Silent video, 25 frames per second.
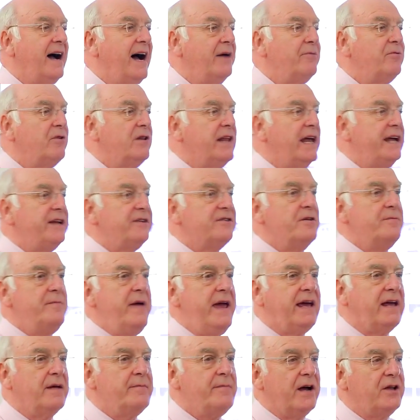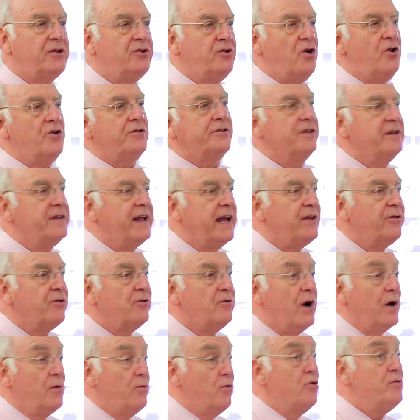I would like to make in my talk tonight,
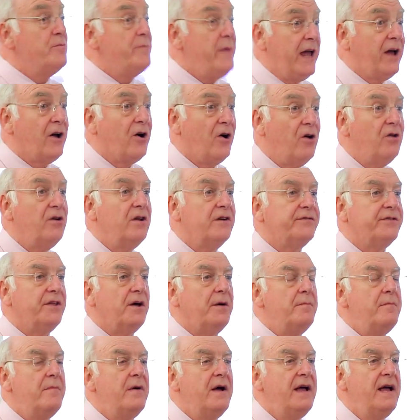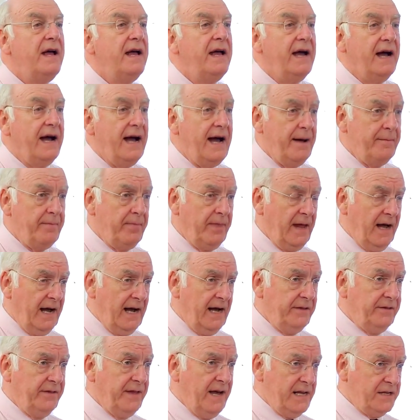though I won't make all of them.
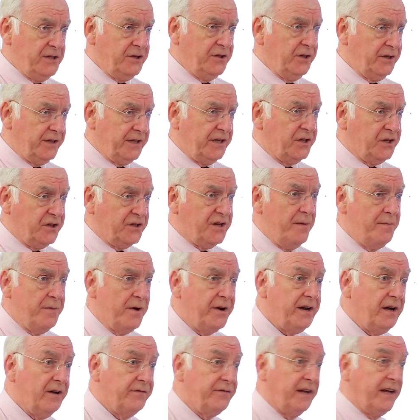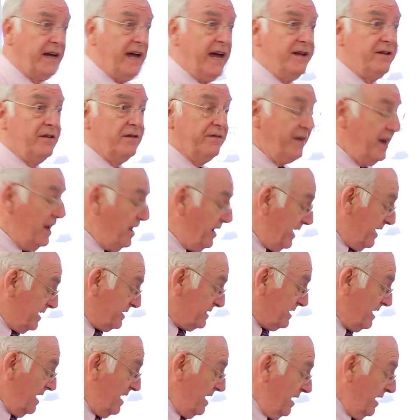And that's just a summary of the kind of areas